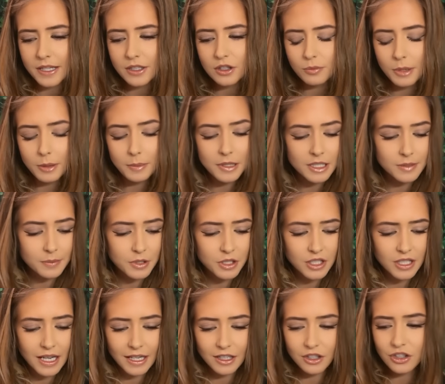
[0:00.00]
So maybe this
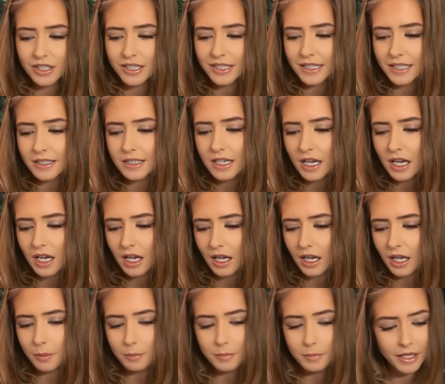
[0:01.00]
person actually did
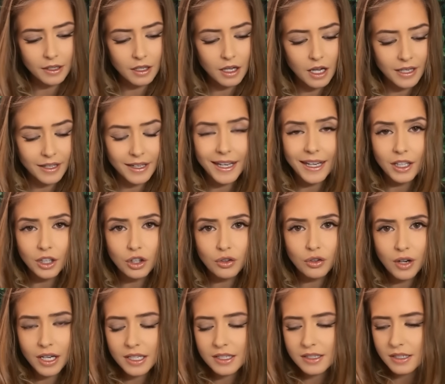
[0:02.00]
make an
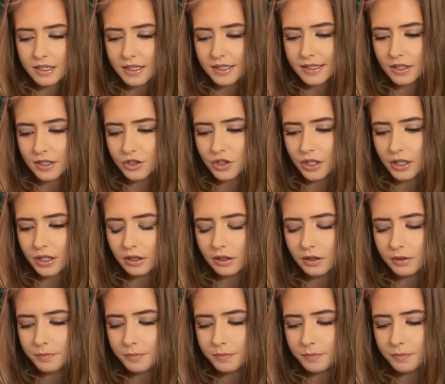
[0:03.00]
incorrect decision here.